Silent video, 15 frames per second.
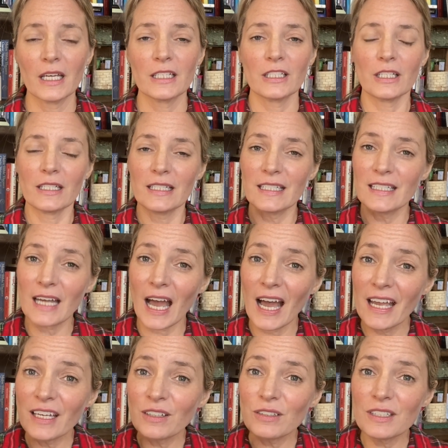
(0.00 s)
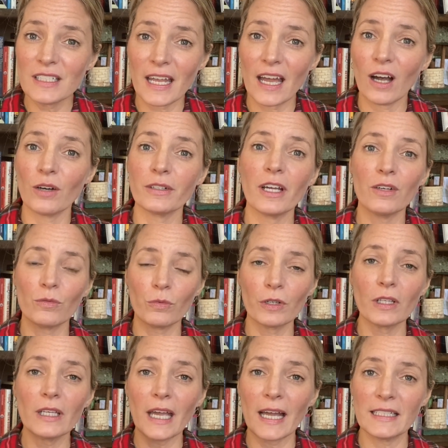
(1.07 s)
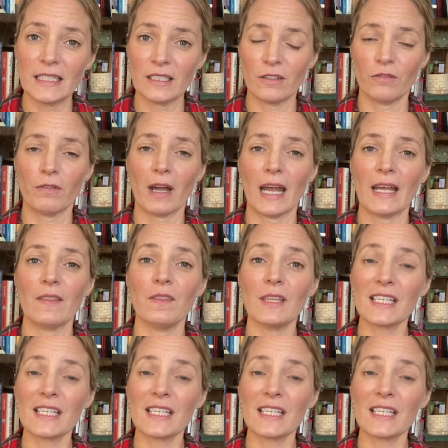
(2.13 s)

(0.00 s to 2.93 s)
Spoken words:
to dial down and really identify the